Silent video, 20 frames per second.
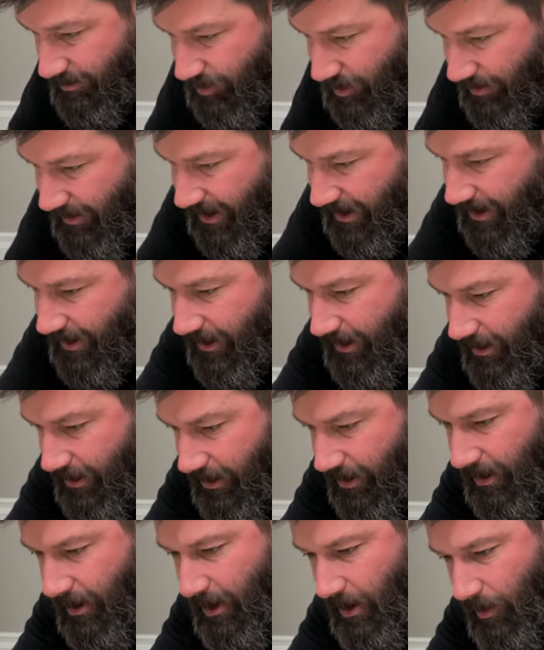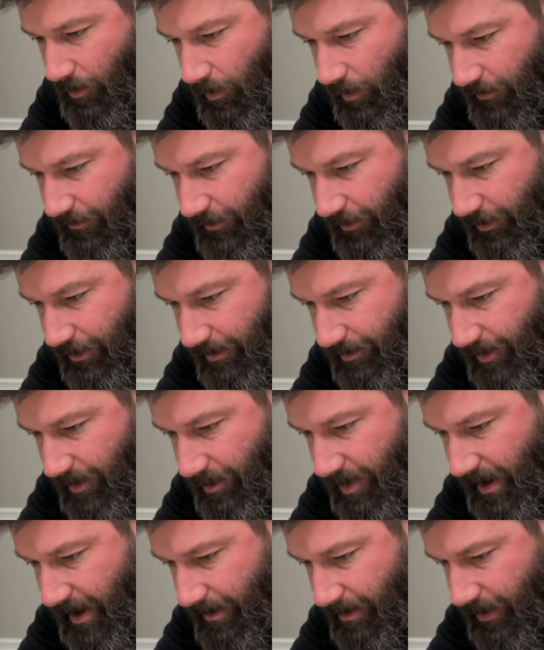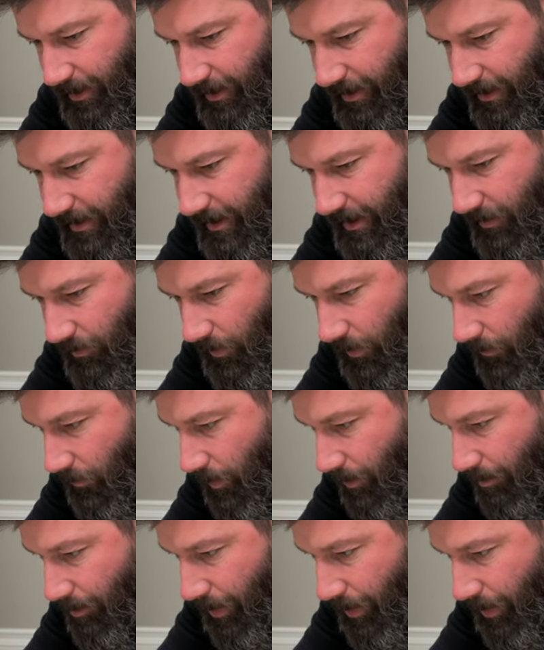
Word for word: implement here. We'll fold up the paper and then we will